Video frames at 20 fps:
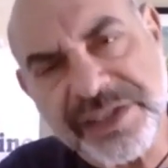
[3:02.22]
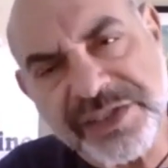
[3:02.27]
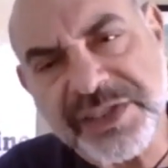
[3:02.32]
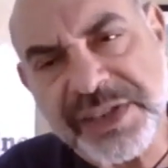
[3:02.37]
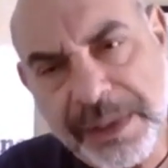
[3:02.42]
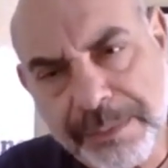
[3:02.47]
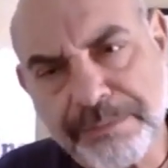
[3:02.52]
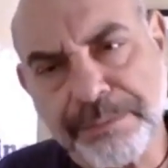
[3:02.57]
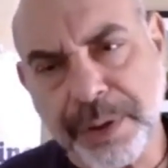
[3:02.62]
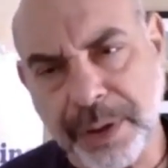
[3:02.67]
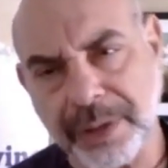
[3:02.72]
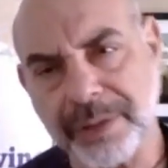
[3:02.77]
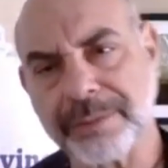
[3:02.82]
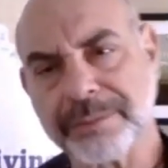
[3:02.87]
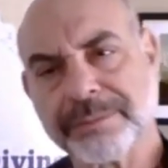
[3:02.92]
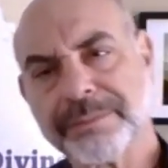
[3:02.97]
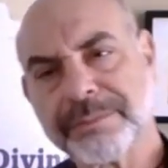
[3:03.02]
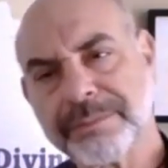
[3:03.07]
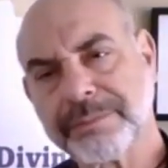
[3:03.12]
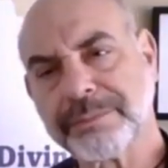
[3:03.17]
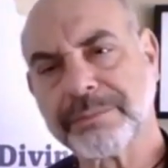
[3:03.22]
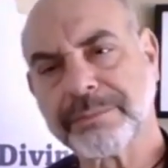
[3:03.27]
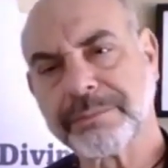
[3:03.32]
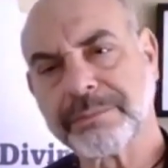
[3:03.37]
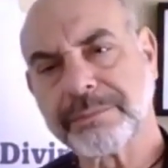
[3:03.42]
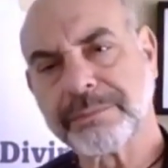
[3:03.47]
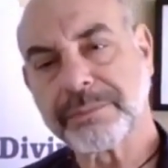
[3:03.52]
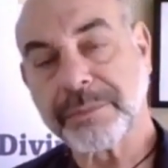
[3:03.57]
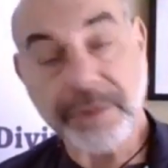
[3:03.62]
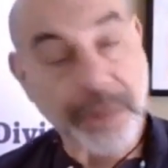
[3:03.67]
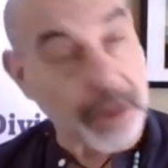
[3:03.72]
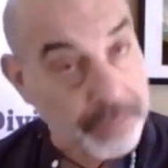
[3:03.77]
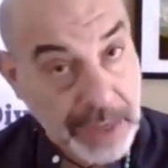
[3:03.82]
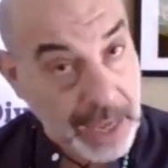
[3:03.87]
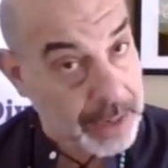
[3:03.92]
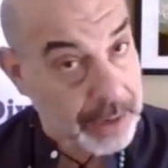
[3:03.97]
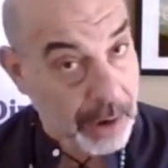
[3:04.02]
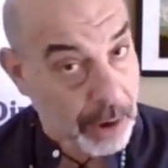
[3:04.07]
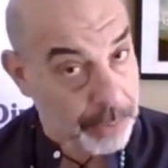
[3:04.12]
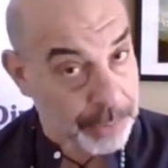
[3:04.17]
is simple, though
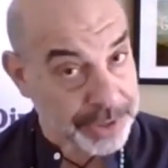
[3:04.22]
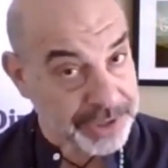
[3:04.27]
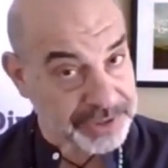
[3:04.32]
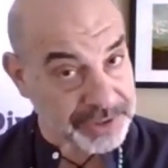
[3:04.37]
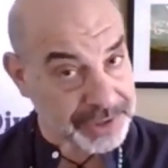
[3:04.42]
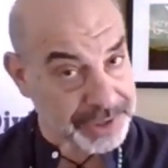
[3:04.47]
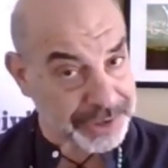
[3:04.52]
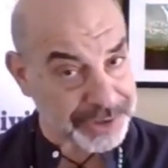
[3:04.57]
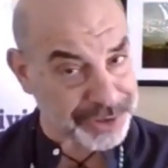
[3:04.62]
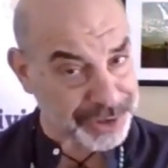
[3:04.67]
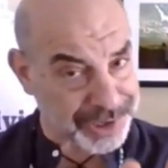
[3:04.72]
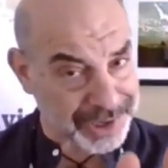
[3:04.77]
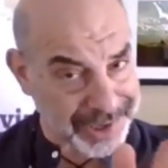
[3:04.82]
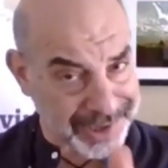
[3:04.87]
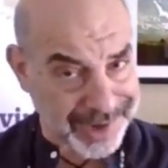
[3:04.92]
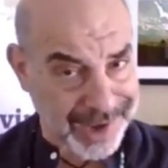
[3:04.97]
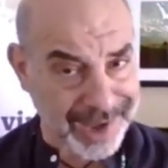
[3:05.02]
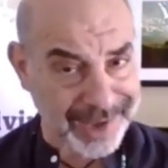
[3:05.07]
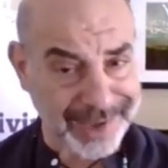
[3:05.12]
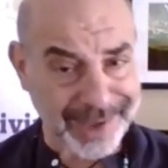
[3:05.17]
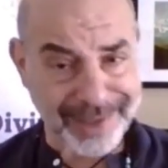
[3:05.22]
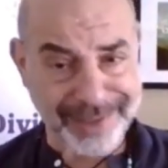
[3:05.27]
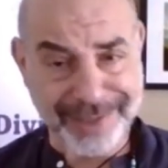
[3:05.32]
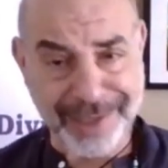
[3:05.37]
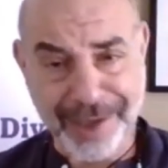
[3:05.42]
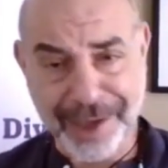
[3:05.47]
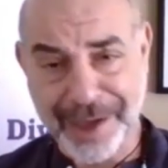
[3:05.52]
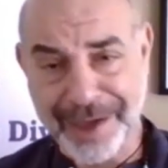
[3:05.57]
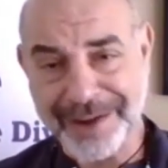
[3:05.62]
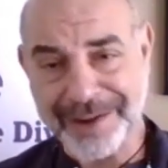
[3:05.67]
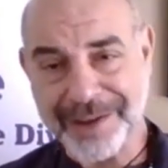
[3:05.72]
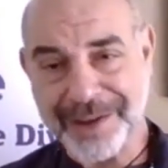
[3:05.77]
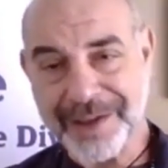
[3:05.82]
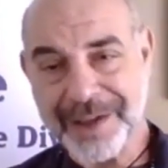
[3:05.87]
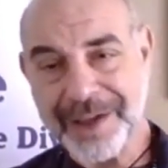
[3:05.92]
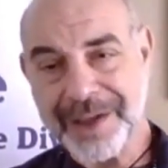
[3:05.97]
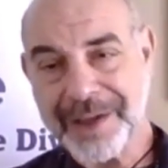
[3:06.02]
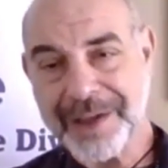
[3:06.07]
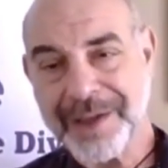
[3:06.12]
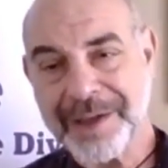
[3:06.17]
not always easy, and I get that.
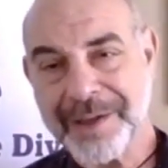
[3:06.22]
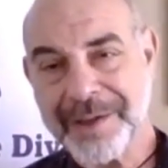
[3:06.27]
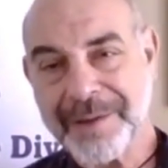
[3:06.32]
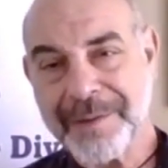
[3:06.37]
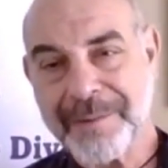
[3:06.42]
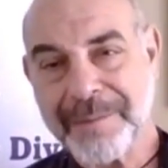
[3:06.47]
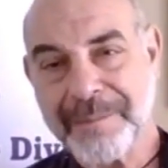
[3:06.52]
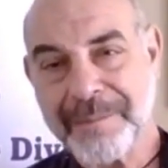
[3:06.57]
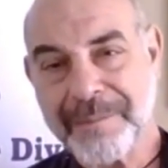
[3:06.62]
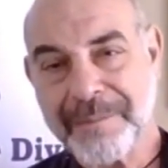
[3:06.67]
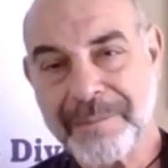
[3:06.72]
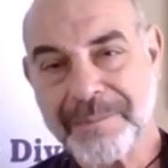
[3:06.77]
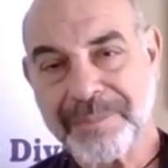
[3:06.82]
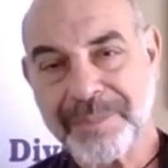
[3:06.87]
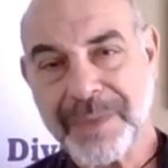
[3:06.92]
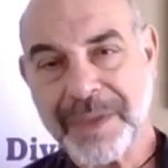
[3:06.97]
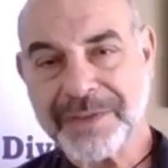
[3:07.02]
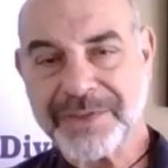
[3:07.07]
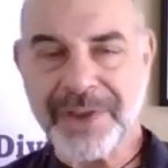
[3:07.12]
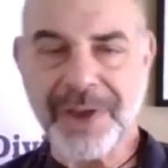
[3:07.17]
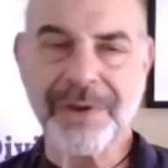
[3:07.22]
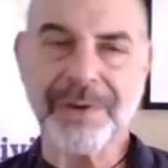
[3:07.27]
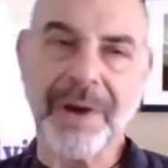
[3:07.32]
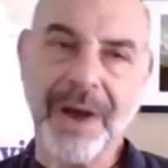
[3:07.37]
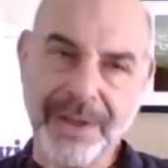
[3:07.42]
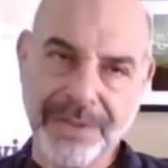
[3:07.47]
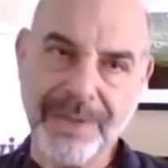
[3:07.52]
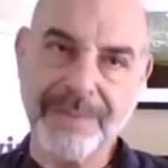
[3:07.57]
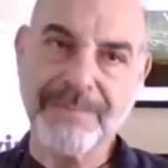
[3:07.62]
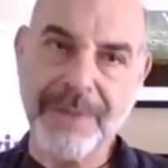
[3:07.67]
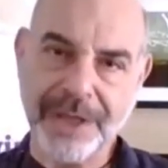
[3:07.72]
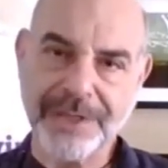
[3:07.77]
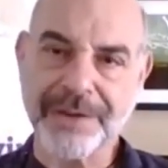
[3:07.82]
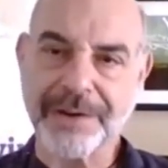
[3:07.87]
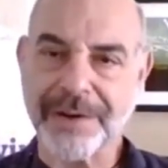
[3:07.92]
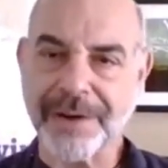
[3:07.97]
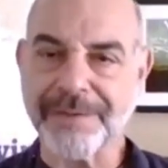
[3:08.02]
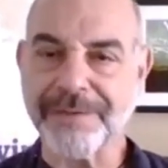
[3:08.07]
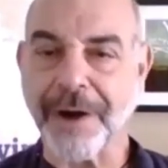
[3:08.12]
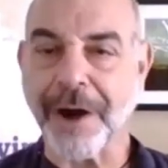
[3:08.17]
So on the
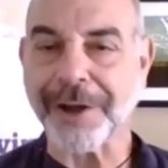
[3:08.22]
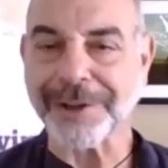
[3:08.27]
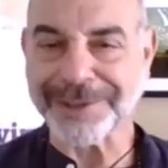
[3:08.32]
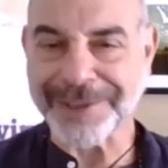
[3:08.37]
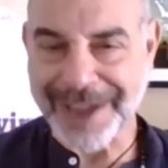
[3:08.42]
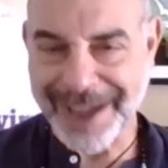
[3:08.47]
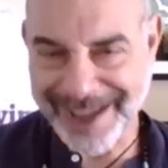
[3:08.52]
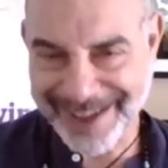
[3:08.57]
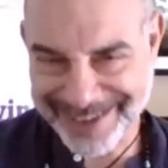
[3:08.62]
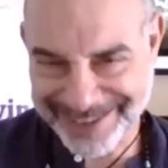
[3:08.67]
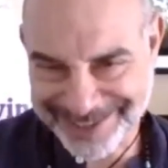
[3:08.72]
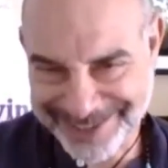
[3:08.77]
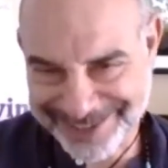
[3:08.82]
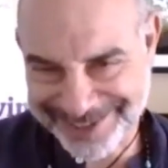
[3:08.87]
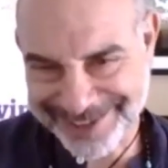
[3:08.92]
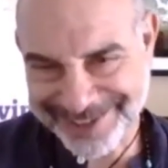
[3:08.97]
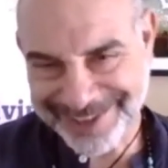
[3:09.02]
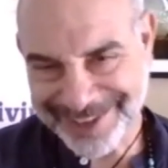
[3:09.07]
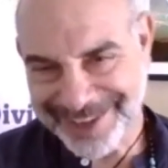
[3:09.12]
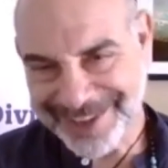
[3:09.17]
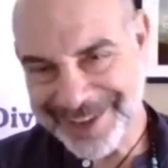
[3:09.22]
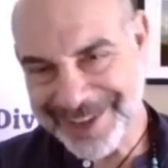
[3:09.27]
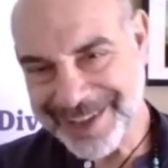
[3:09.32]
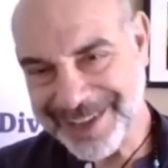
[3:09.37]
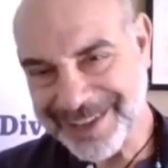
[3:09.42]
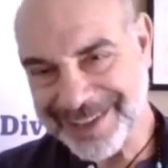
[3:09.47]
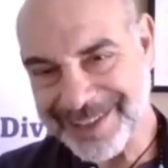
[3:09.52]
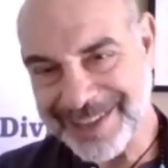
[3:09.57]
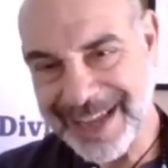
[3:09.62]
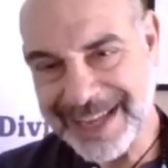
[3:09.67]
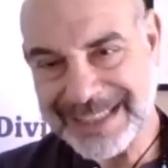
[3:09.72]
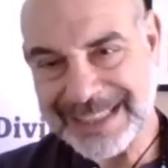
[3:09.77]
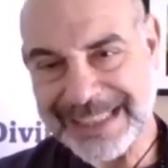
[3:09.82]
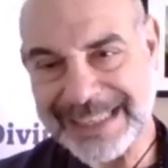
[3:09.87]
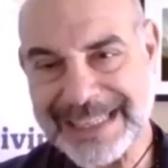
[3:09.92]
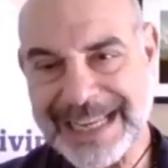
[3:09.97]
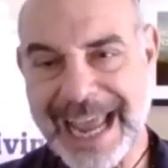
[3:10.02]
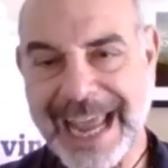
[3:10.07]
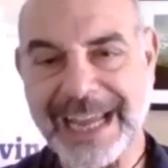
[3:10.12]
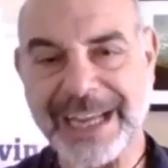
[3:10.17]
mother of all days,
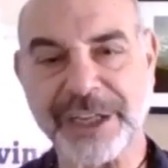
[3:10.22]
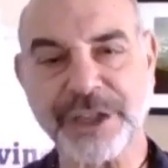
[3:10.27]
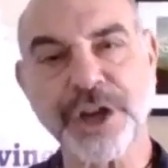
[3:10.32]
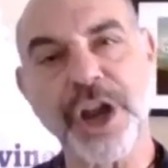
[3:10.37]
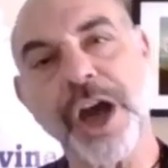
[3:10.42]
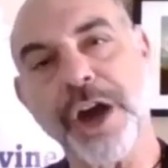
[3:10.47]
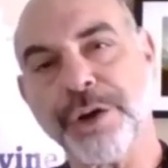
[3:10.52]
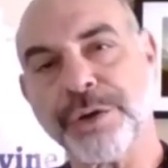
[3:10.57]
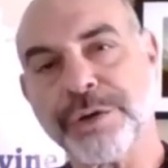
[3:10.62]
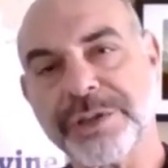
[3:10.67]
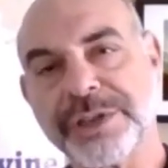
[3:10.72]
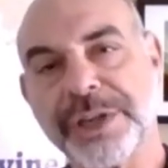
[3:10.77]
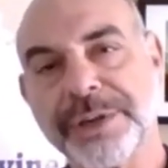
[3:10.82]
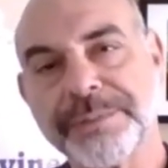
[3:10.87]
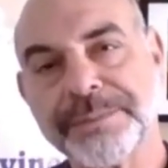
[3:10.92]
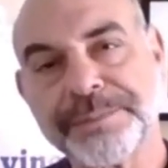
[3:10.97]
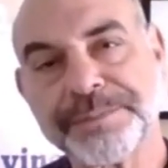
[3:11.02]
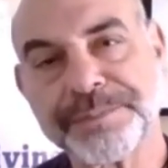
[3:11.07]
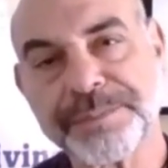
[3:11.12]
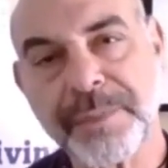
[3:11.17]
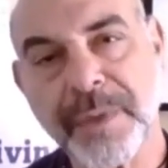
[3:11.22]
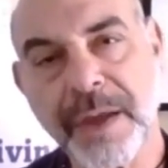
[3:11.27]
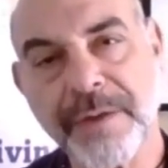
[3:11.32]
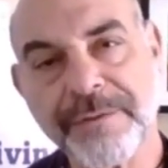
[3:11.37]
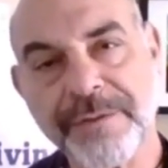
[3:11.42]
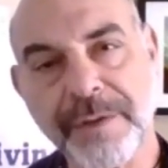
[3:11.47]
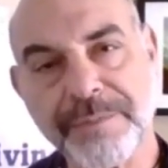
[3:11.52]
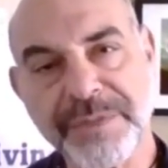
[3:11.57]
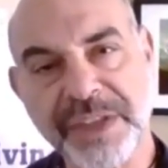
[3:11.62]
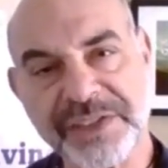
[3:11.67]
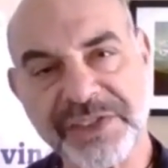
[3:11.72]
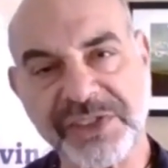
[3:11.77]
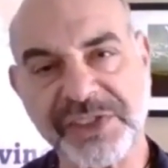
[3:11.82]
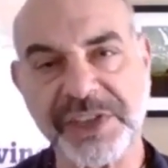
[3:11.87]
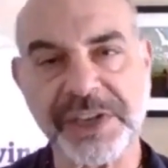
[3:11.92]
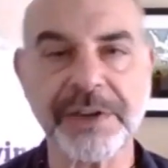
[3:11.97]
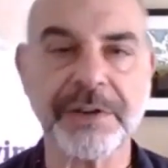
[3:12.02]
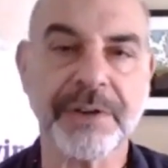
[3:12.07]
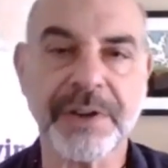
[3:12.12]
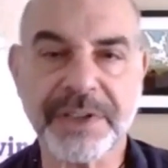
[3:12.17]
let's take note from the
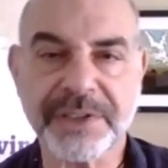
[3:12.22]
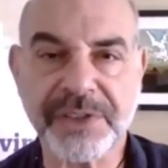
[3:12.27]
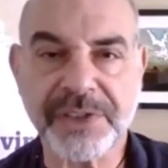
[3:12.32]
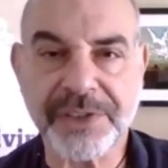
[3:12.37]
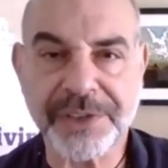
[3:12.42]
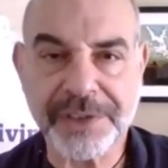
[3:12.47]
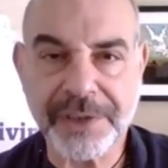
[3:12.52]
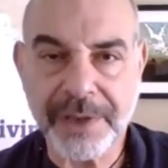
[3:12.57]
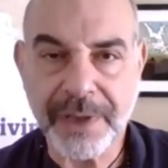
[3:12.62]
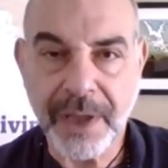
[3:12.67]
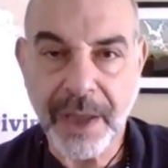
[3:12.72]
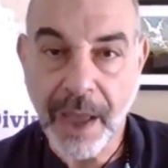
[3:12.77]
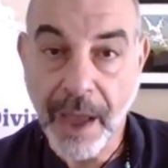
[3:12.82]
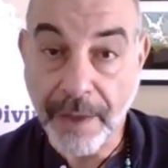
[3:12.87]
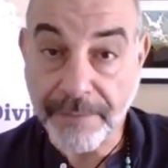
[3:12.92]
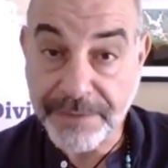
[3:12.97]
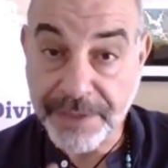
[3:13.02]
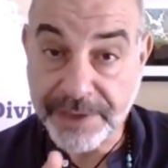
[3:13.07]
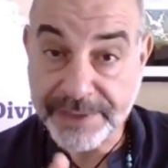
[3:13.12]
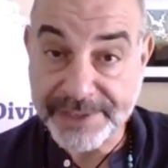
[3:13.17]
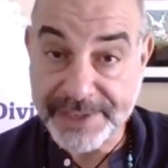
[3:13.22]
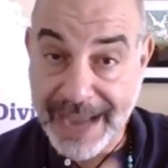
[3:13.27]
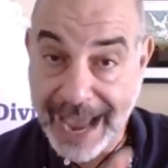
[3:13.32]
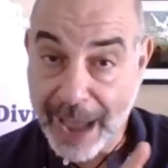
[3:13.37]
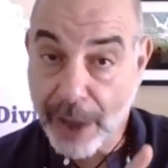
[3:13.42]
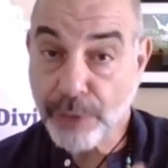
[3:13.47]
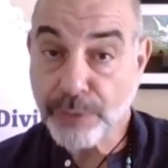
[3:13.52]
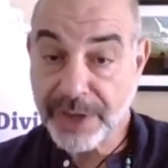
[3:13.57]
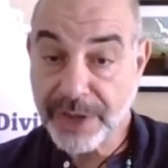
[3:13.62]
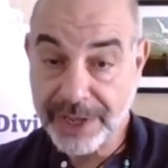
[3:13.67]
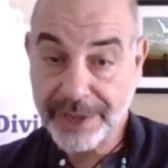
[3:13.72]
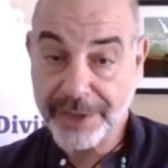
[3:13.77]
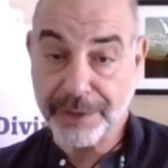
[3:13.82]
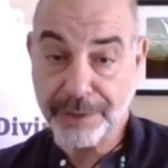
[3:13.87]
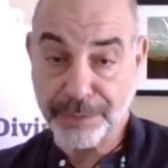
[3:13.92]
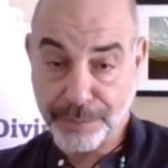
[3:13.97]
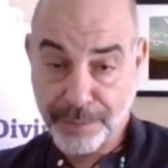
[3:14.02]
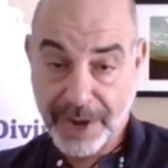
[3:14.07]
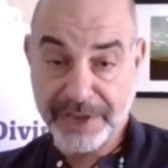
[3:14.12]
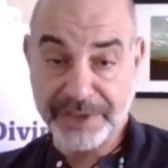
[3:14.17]
secrets of the
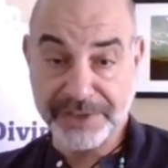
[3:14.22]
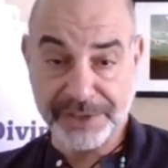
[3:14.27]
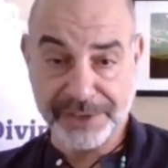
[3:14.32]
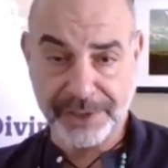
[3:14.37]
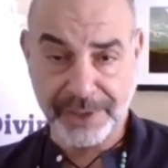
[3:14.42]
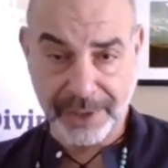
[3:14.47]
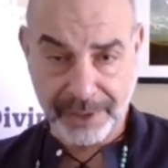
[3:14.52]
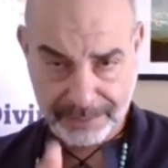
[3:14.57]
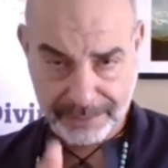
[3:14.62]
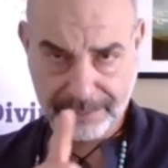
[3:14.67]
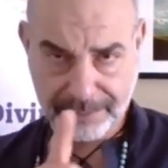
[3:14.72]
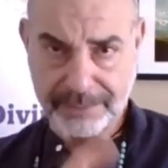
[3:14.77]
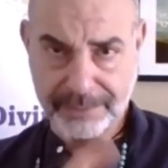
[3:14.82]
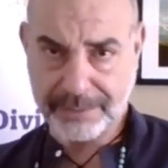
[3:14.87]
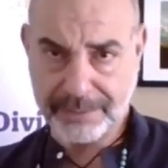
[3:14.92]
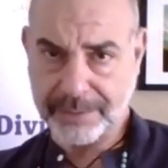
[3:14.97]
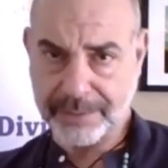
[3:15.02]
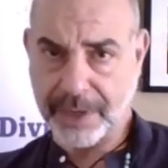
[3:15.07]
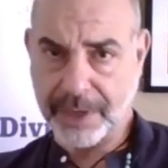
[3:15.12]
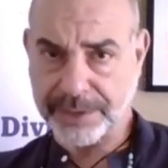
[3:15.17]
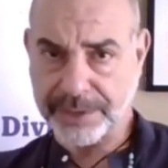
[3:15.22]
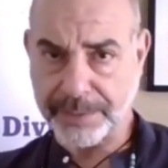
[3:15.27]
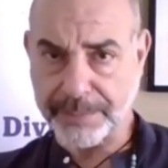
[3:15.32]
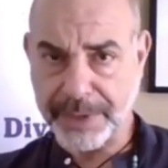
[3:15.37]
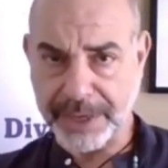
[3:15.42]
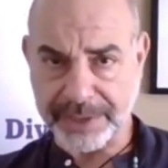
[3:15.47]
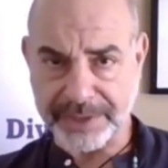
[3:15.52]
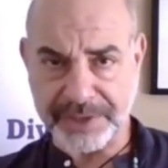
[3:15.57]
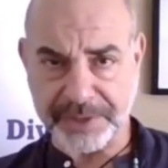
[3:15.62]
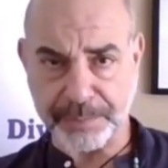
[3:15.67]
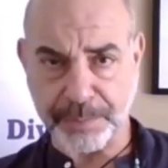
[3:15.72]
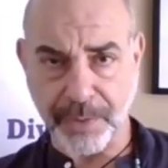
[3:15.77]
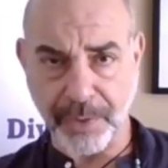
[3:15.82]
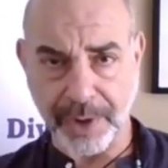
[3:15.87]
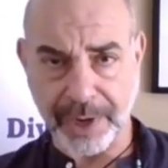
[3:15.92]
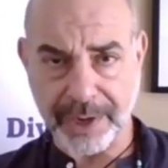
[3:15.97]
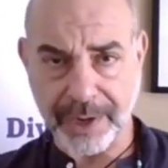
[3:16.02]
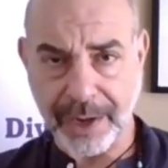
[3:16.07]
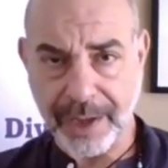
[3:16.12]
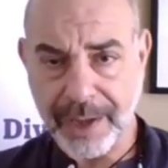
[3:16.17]
downhill racer. There's a big
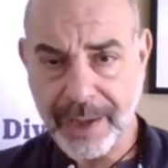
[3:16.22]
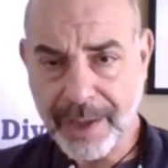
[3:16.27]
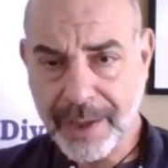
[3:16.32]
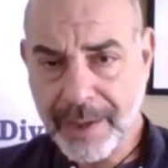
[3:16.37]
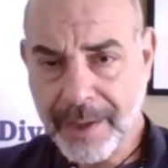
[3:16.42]
sport.